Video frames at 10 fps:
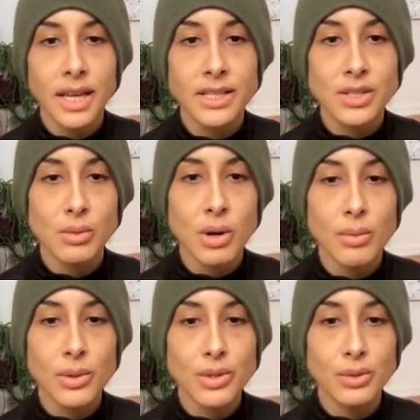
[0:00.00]
And so
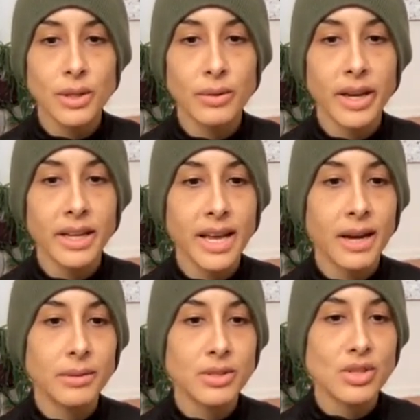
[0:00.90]
all we're doing right
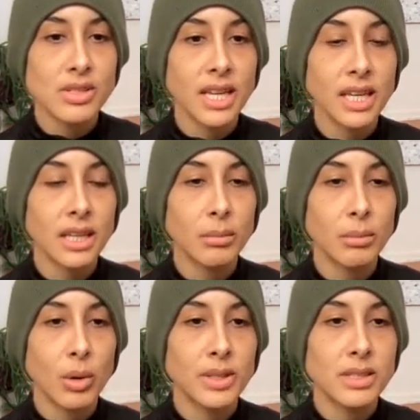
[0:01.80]
now is just taking a
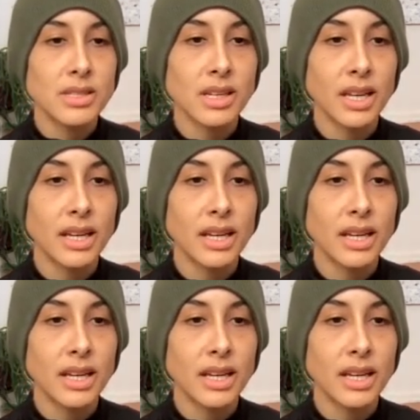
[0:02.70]
moment to